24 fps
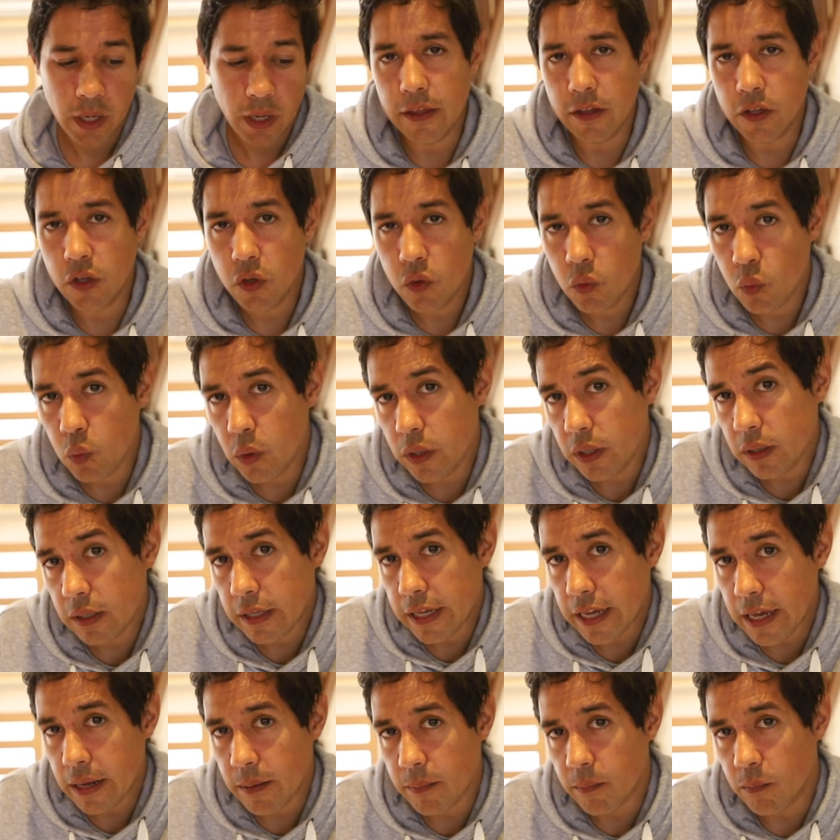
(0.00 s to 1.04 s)
You will
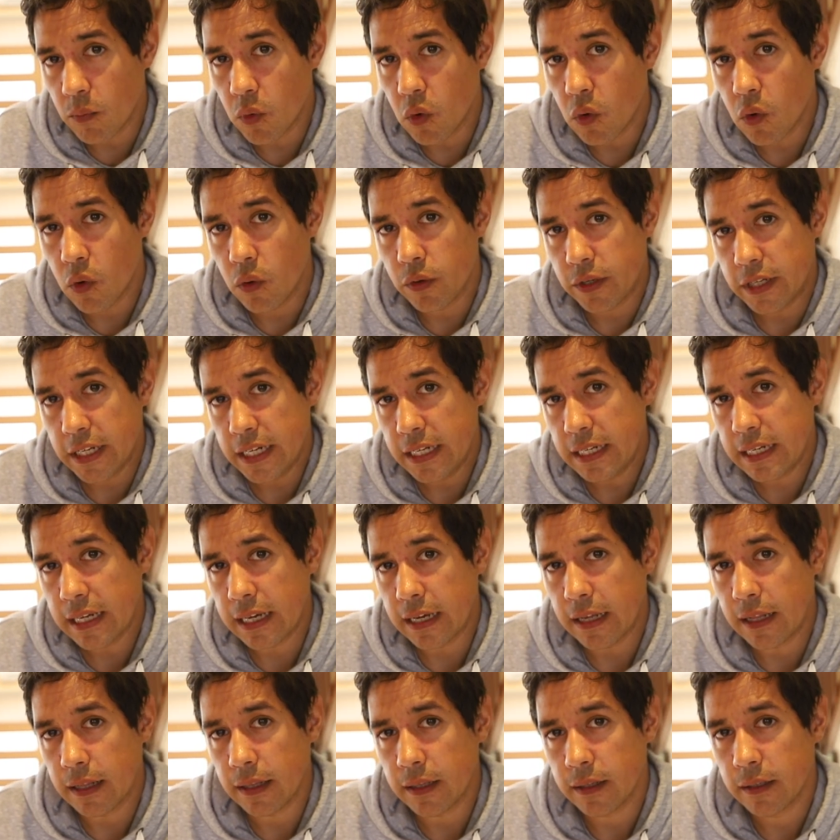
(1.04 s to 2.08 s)
get more
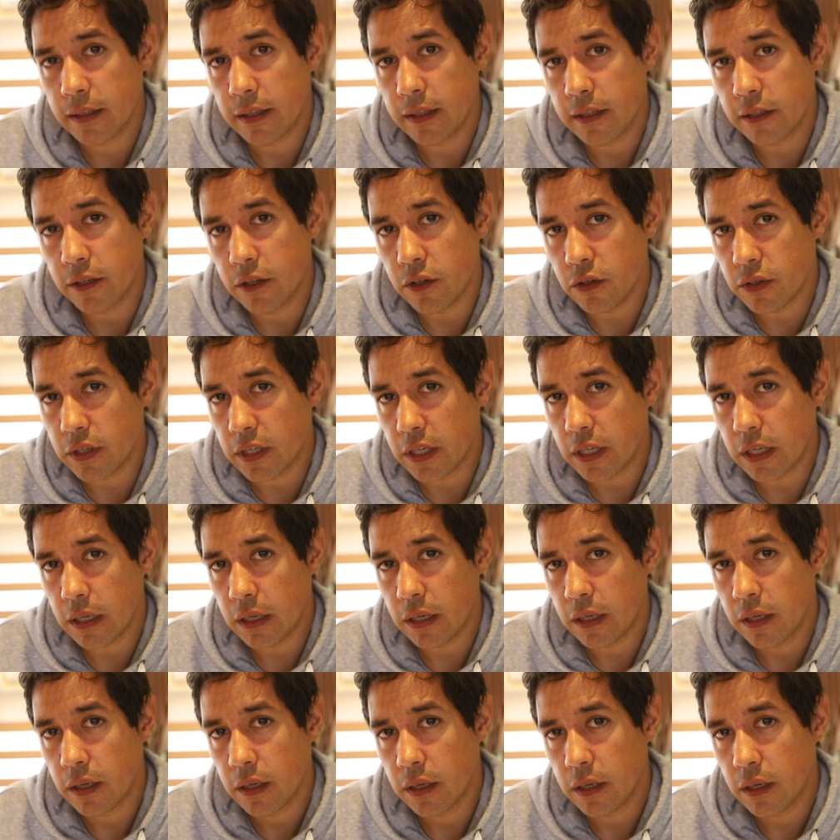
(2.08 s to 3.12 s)
detail
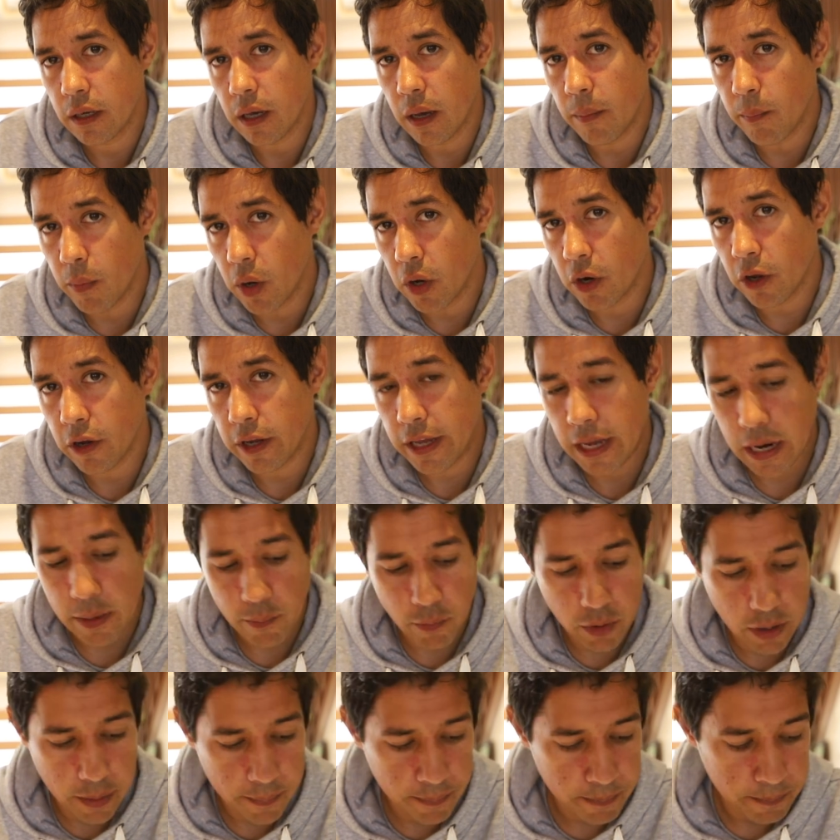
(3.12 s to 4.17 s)
using a mono
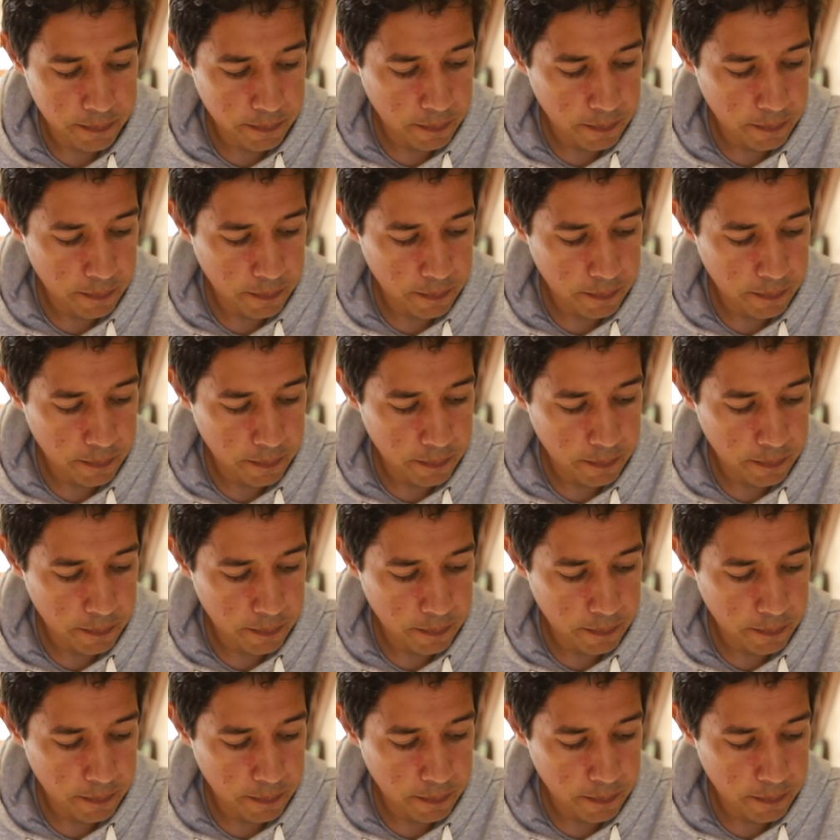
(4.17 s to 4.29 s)
camera.